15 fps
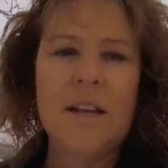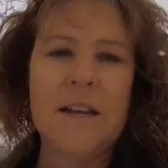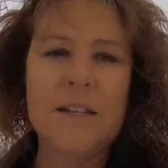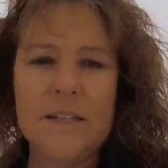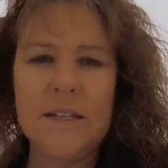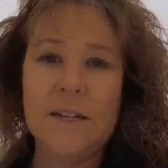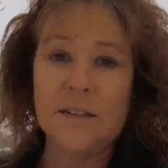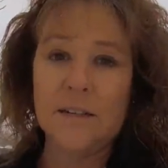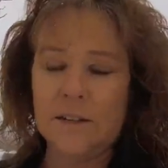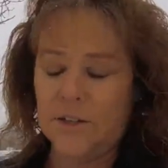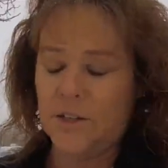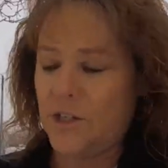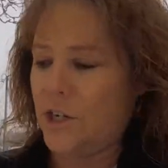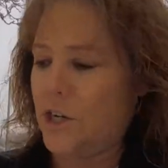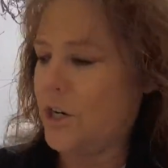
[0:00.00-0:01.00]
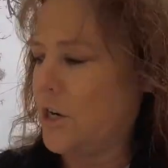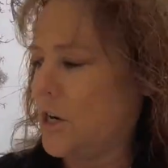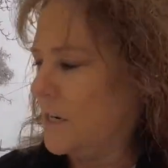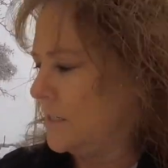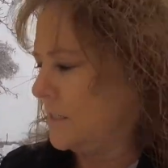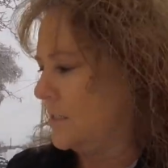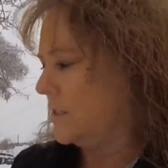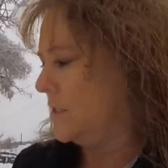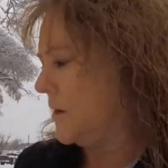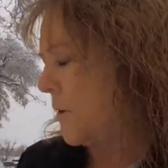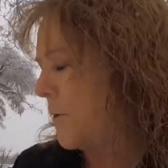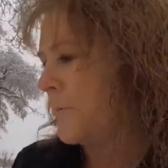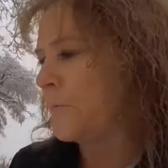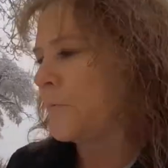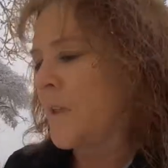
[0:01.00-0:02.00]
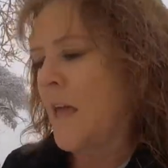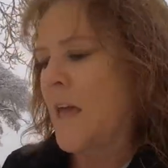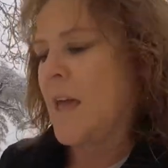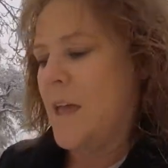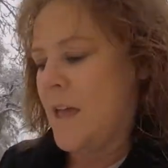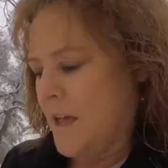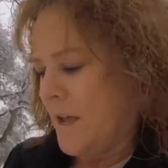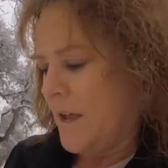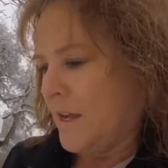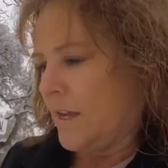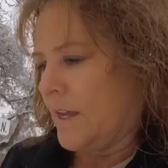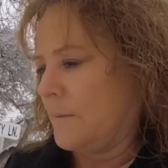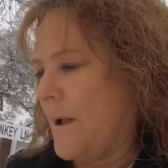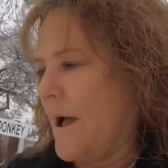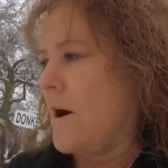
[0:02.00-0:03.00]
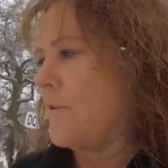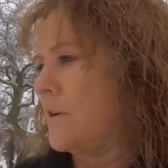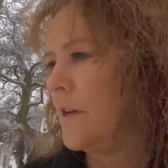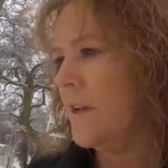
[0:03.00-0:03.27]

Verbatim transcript: like I said, a little stir crazy. So get them out,